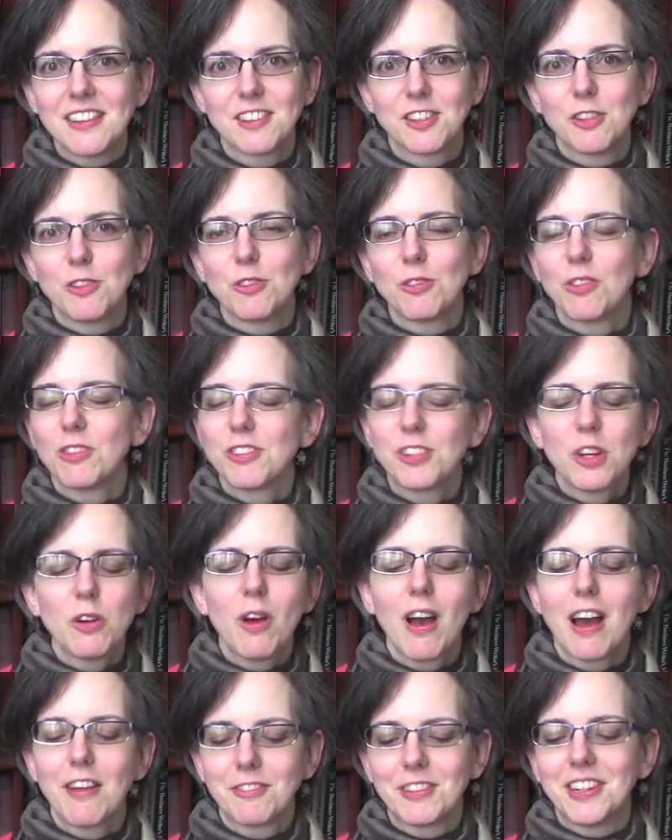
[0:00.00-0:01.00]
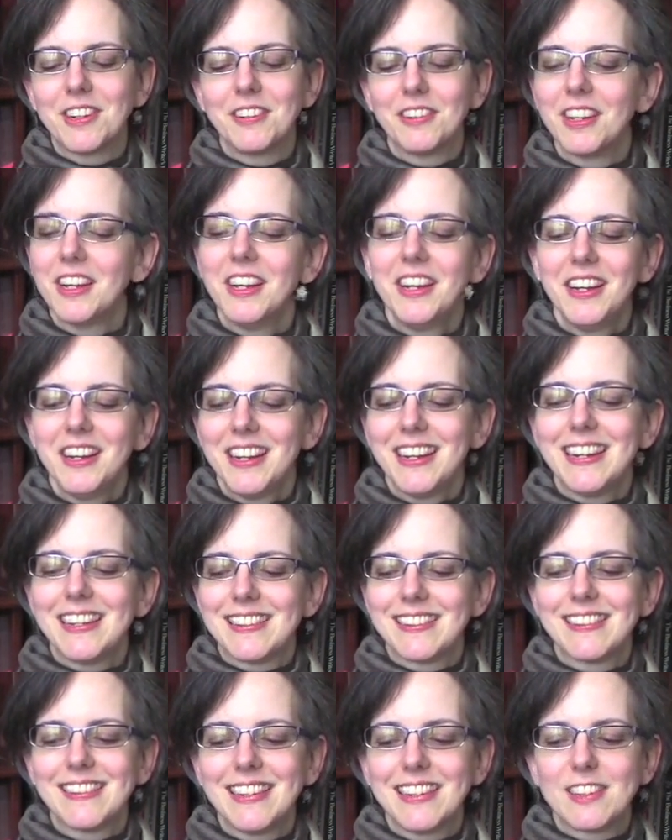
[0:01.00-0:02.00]
So often
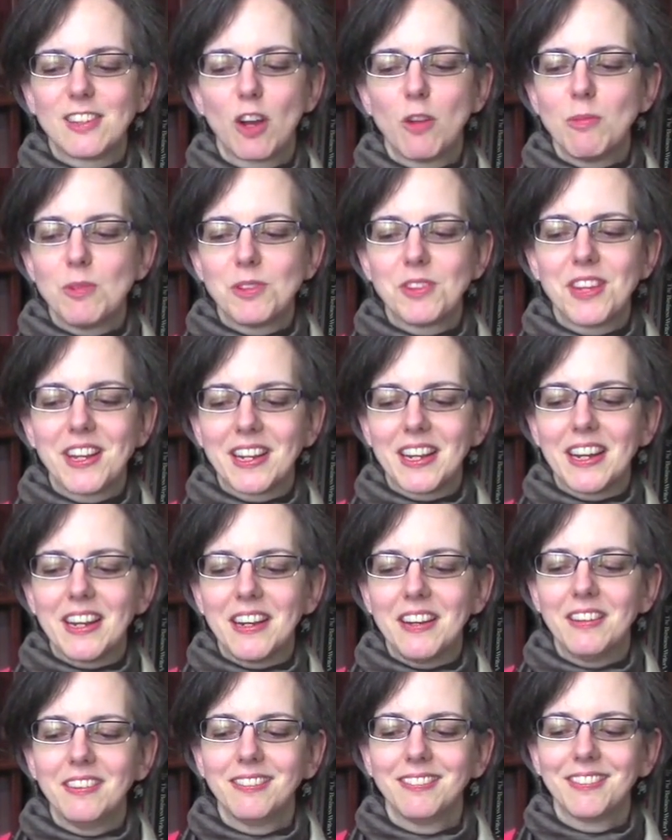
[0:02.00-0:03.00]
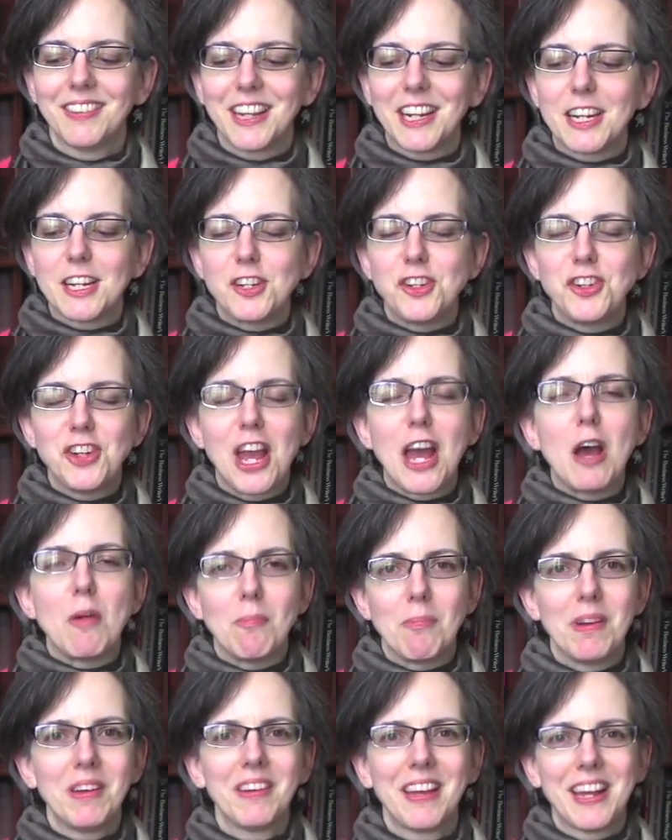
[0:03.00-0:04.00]
it's almost like a
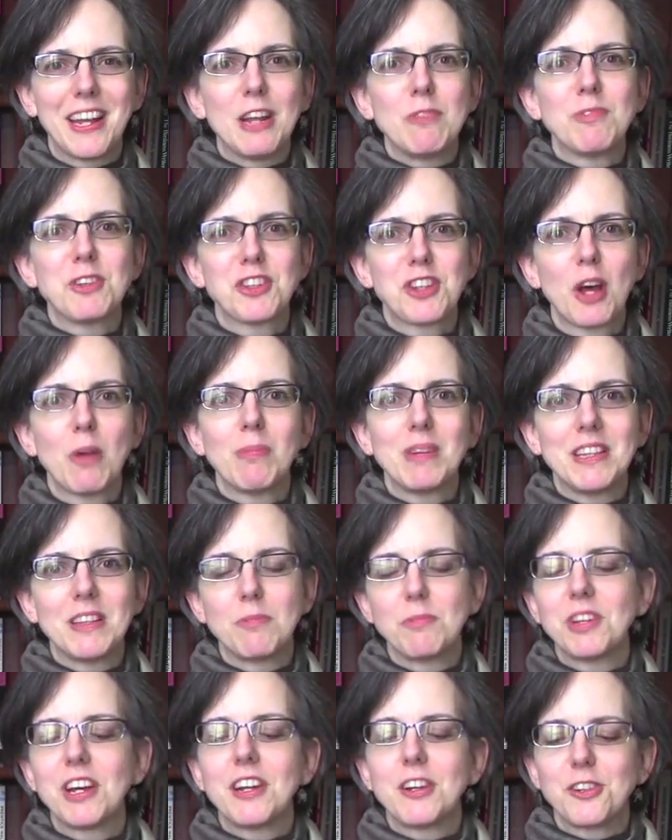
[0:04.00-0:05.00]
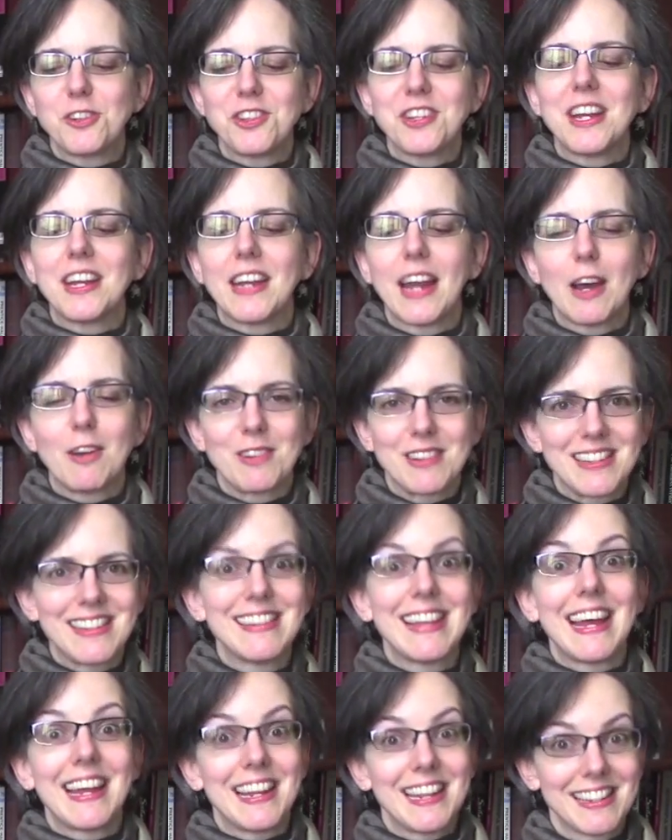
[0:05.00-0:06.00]
gem, and I'm just helping them to understand how to
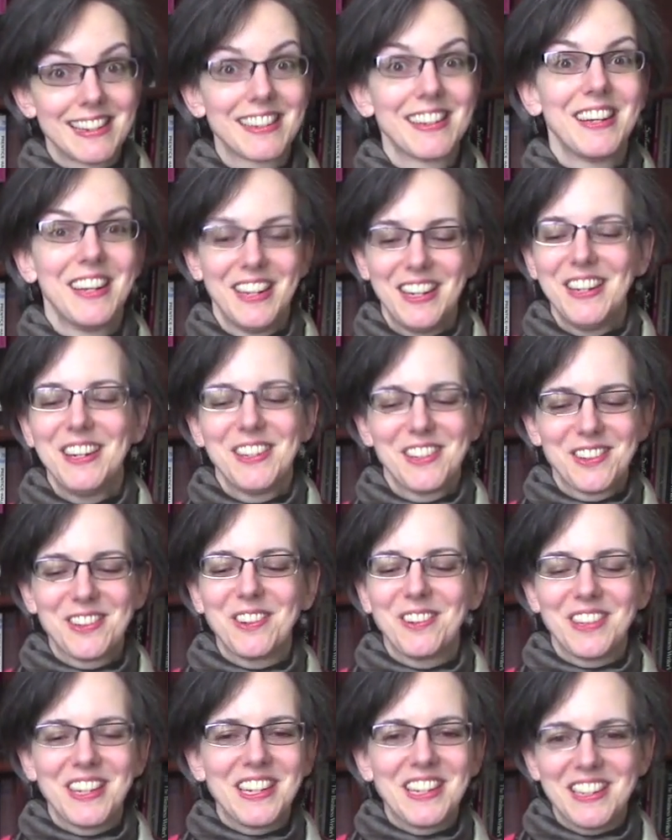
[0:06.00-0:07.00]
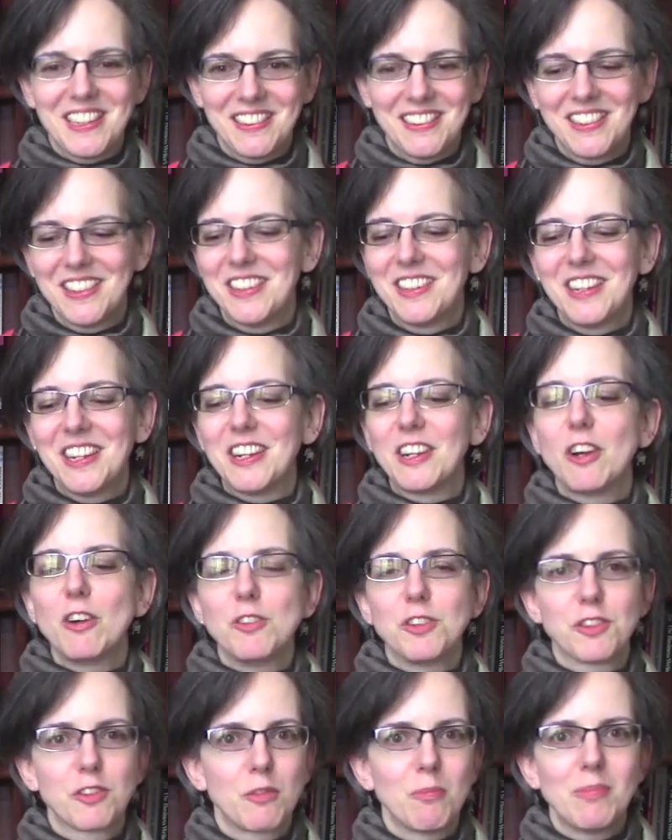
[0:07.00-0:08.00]
set it so that it
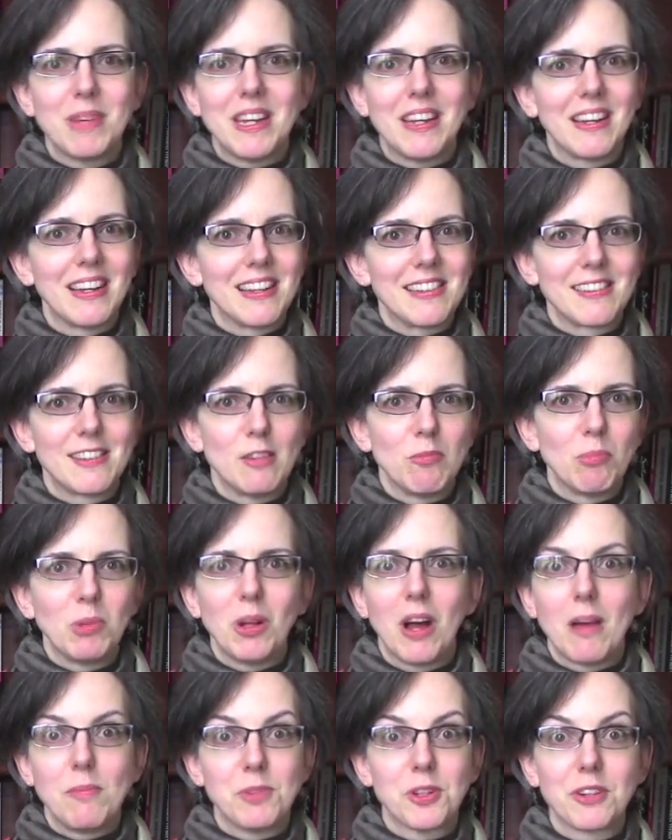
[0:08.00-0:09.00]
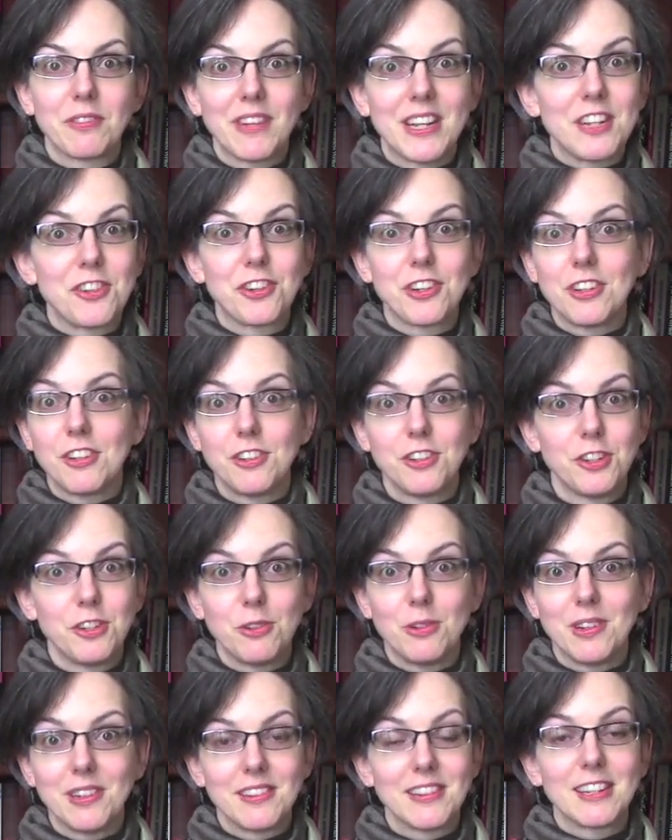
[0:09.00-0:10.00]
goes from being a simple observation
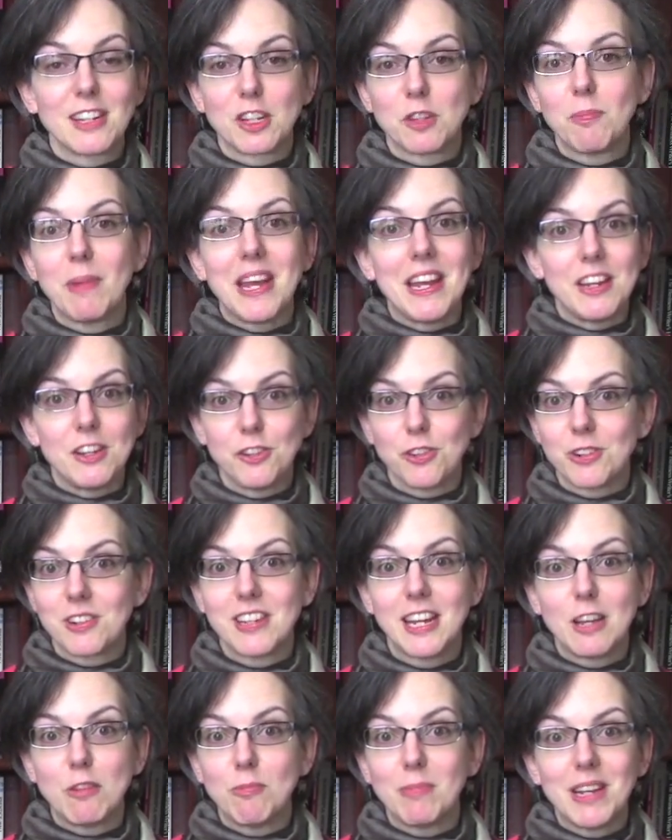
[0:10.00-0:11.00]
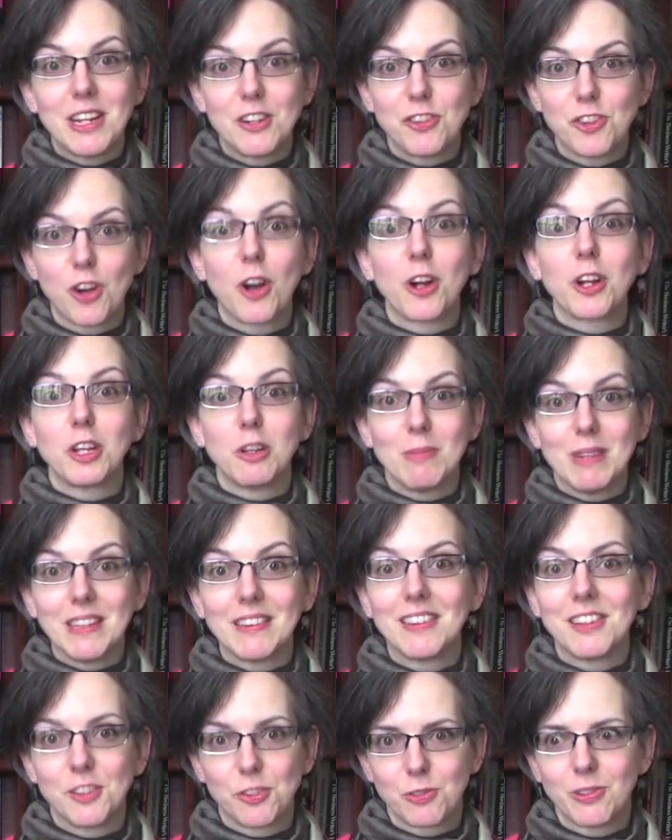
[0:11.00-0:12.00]
to a 6-page or 10-page
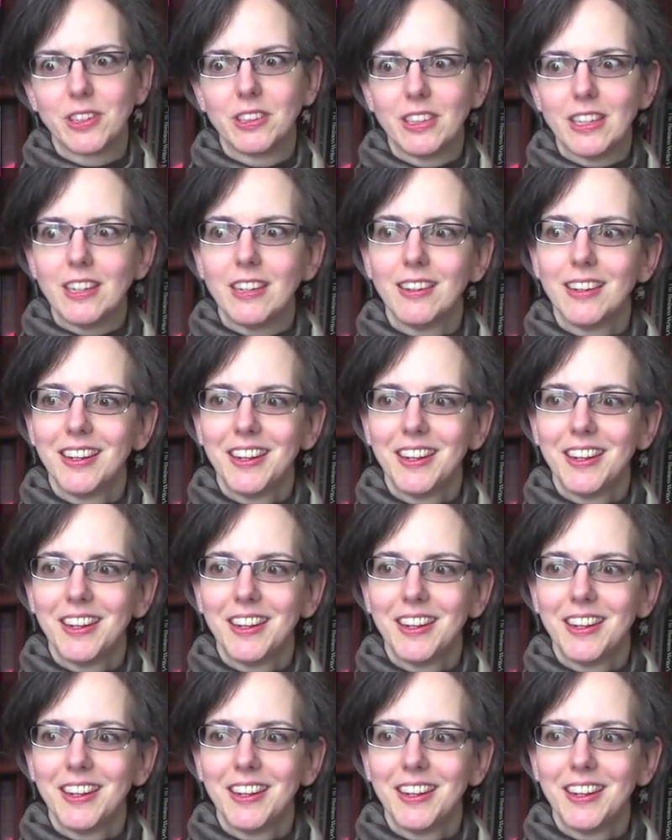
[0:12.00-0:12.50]
argument that's really